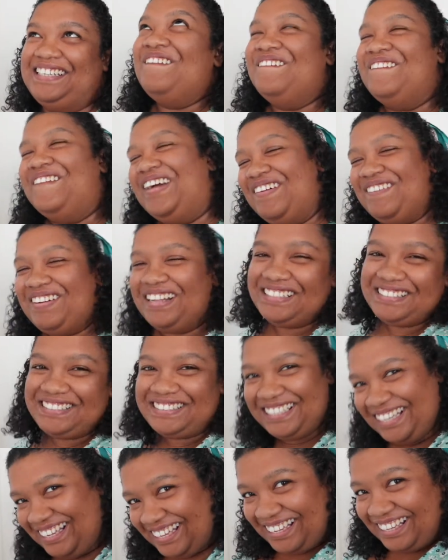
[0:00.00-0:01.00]
We will
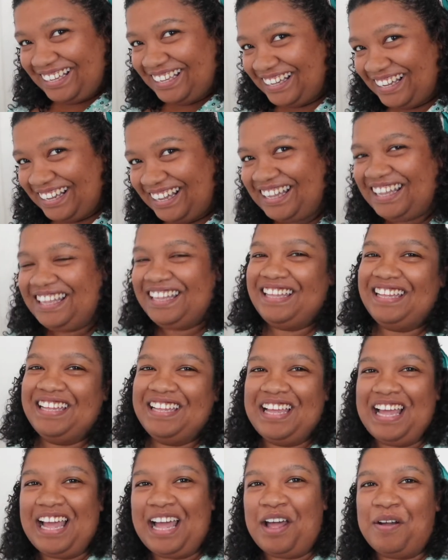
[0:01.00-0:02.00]
see.
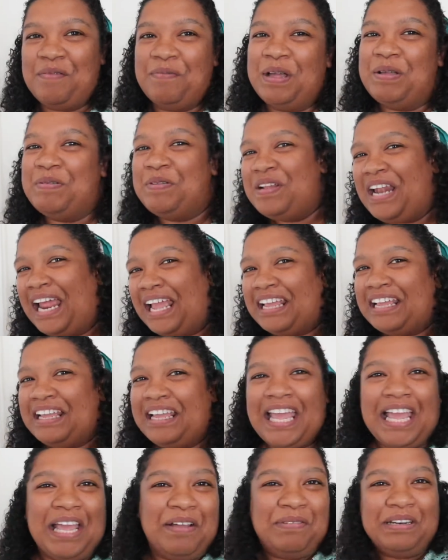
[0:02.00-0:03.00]
Maybe like
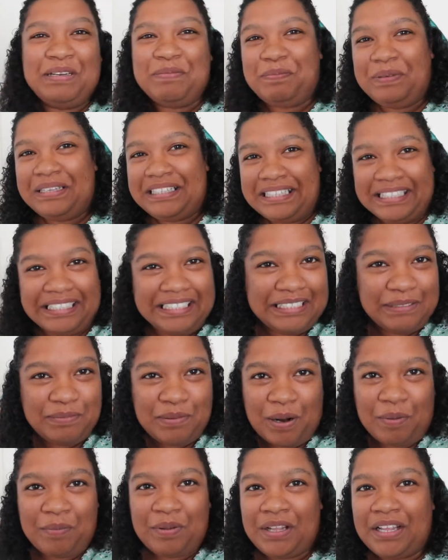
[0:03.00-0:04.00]
I'm repeating this,
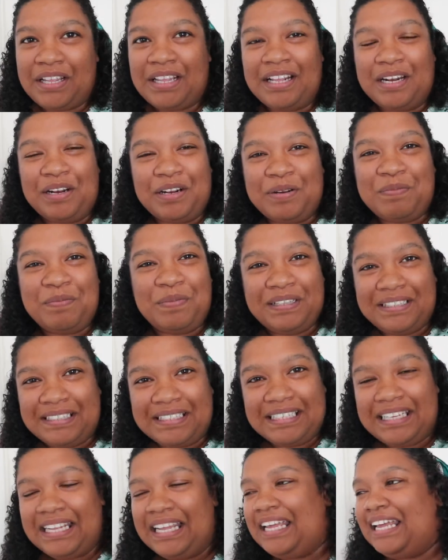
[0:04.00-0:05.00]
probably gonna repeat
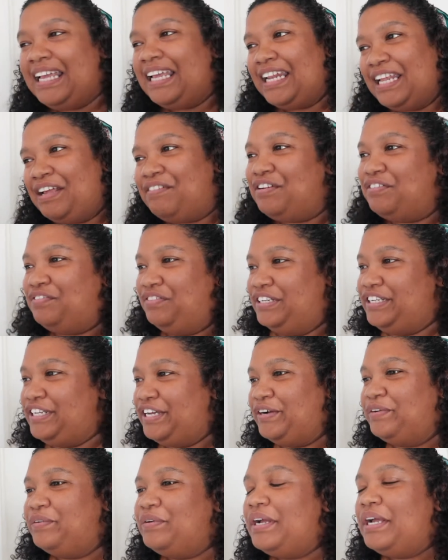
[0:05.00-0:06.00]
it in every
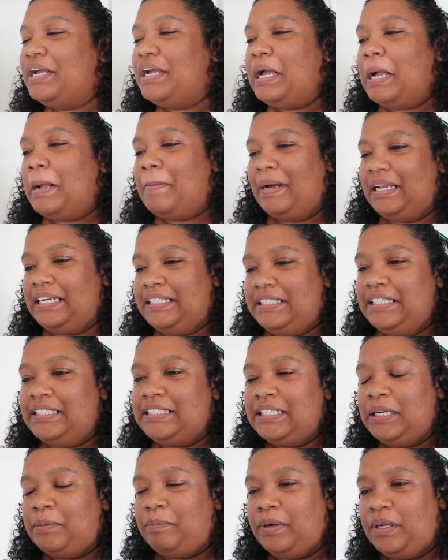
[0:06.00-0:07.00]
video. But he says he's
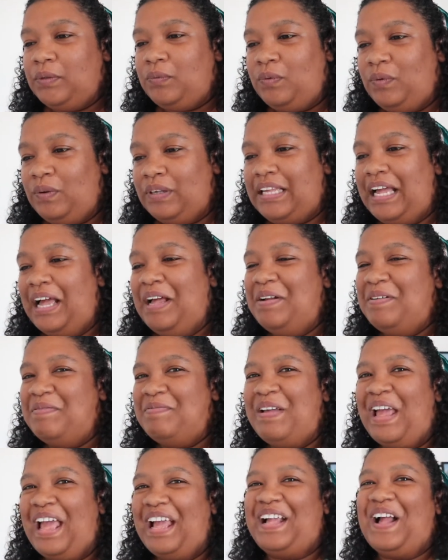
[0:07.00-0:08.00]
gonna paint when he
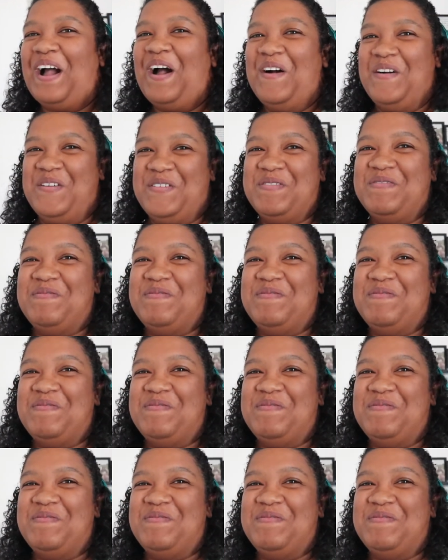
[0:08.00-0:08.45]
comes back home.